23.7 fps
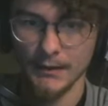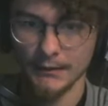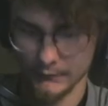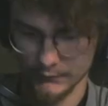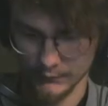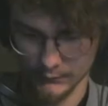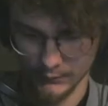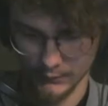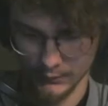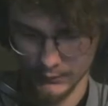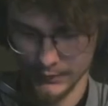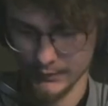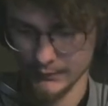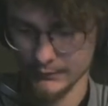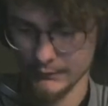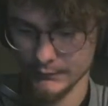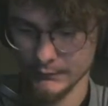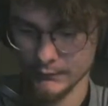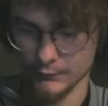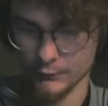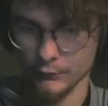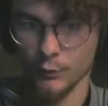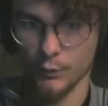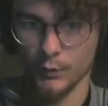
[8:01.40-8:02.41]
still a lot.
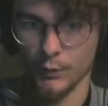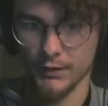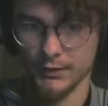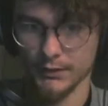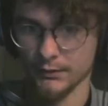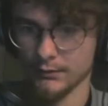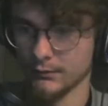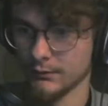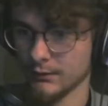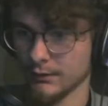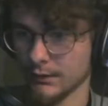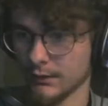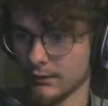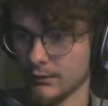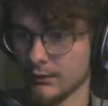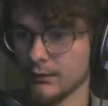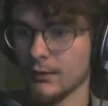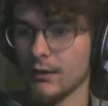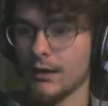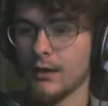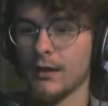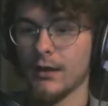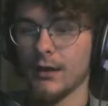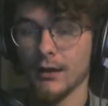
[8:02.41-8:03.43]
Let's do 20 there.
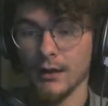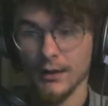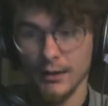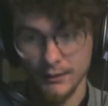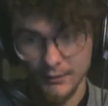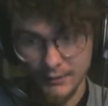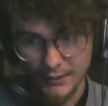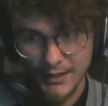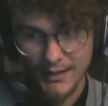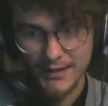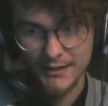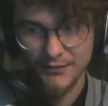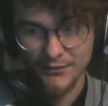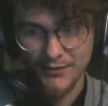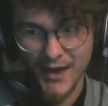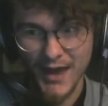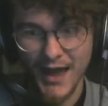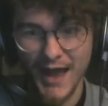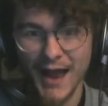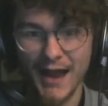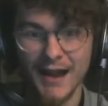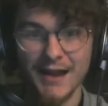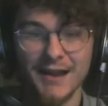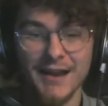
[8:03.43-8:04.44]
Like
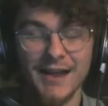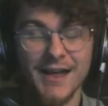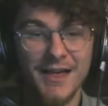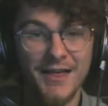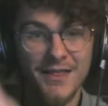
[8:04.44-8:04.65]
that.